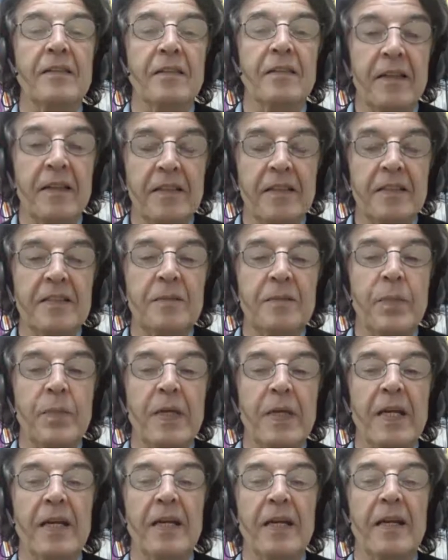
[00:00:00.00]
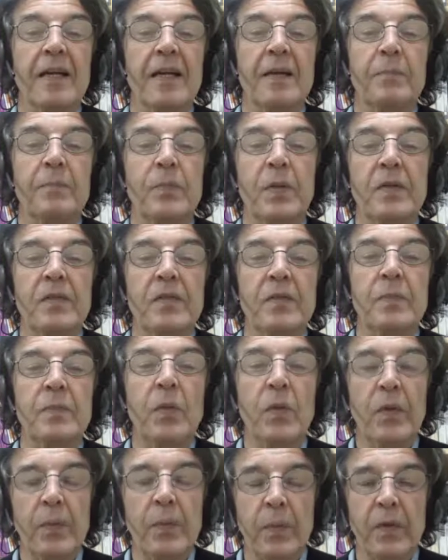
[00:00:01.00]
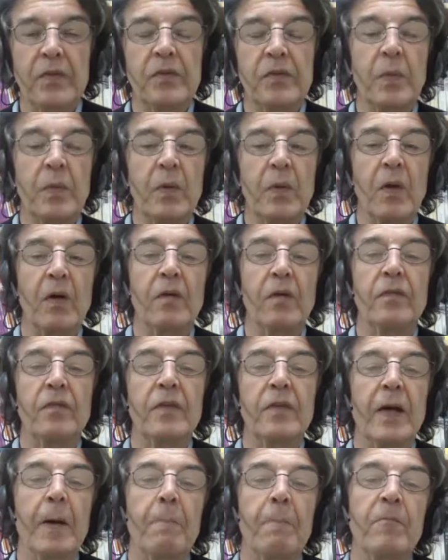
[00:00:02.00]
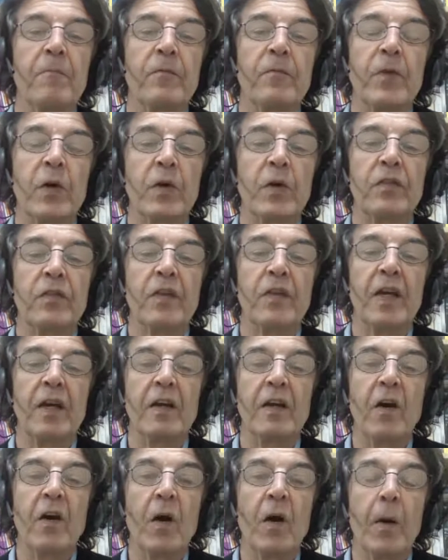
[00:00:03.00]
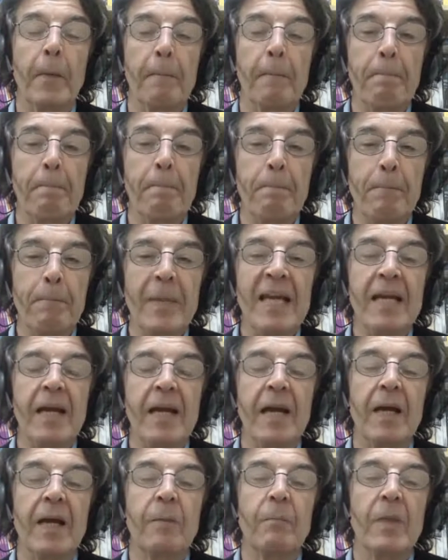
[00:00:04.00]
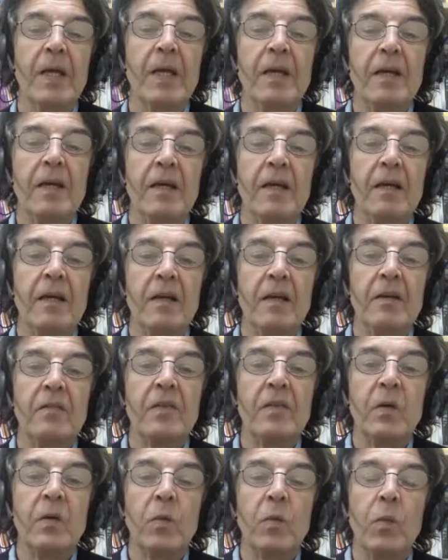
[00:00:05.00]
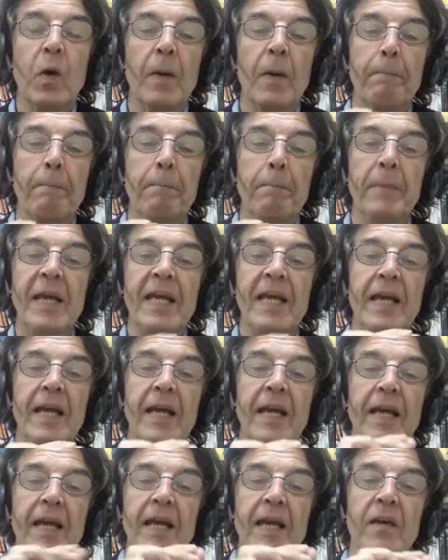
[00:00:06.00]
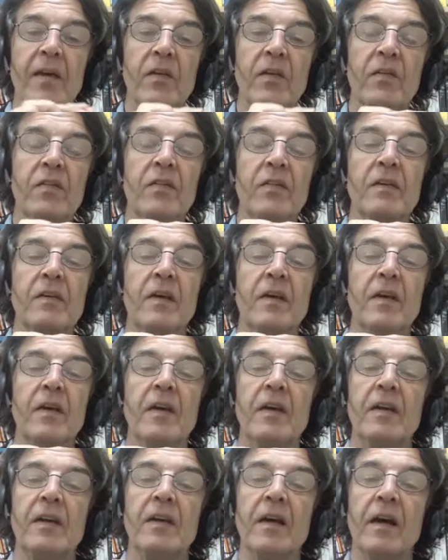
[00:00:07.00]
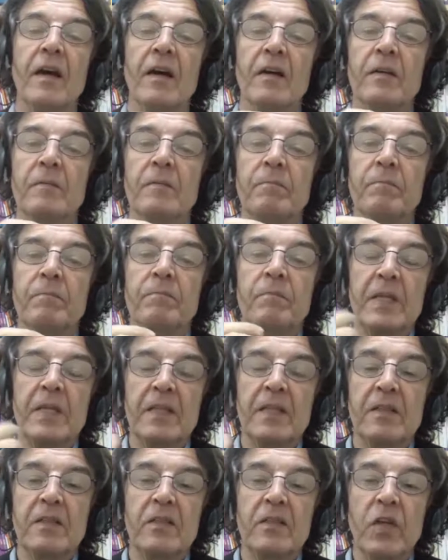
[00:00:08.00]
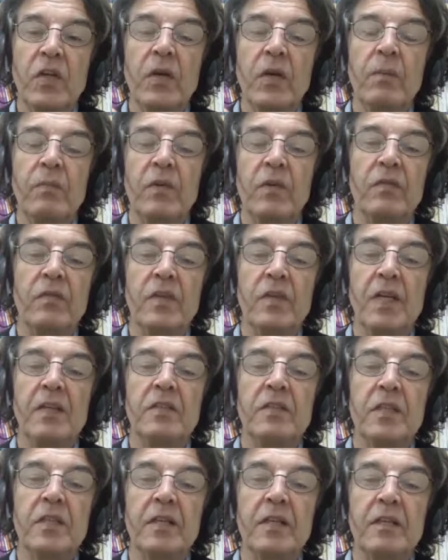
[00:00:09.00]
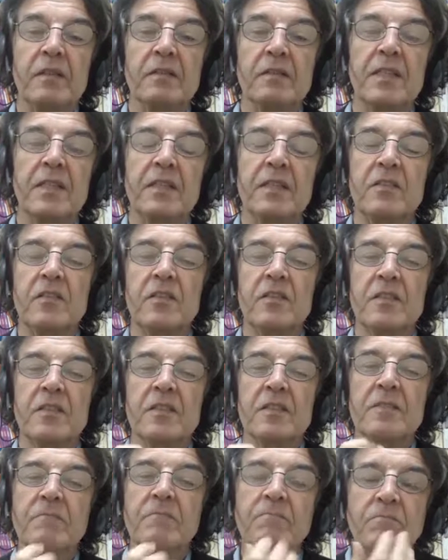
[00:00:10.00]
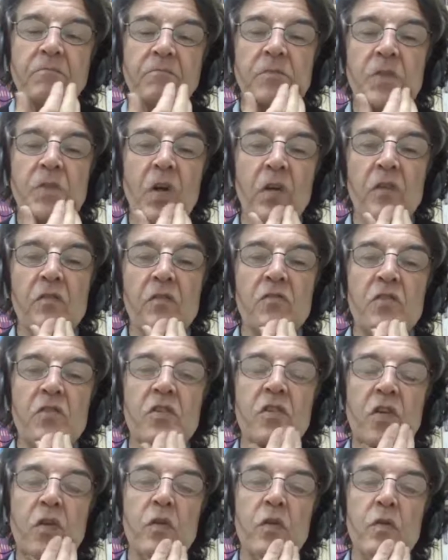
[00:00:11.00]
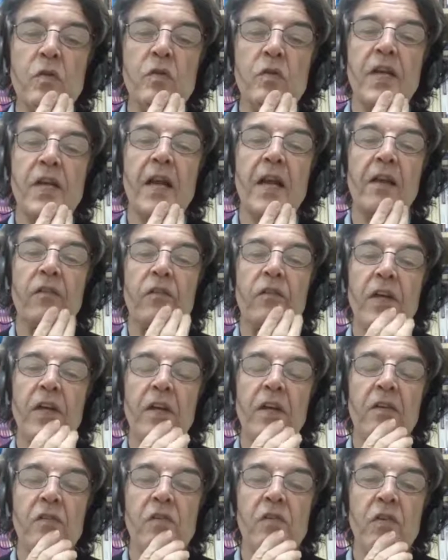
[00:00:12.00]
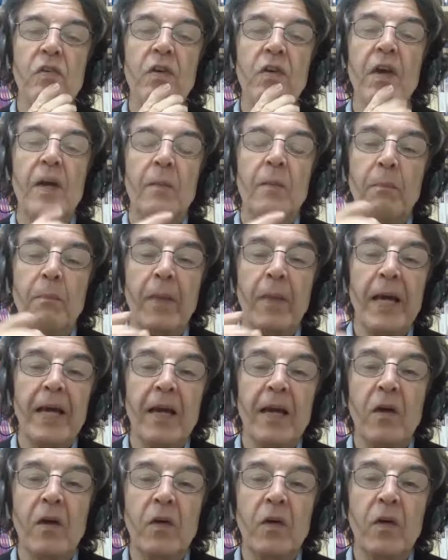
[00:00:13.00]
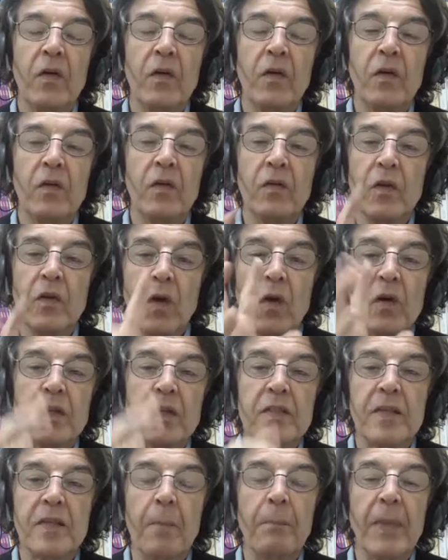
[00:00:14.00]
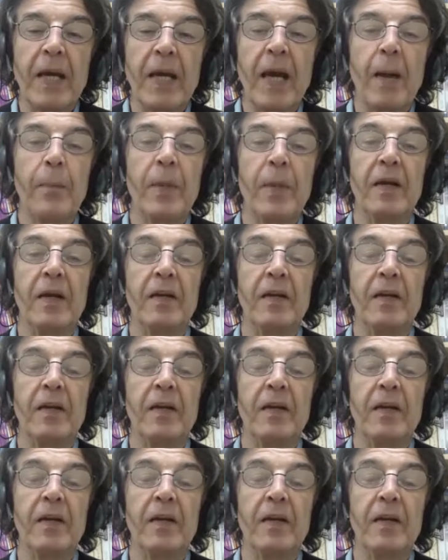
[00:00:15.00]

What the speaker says: this particular principle, the principle of focusing on meaning, is what meaning is. Now, in terms of teaching, it's not so challenging to make our learners look something up in a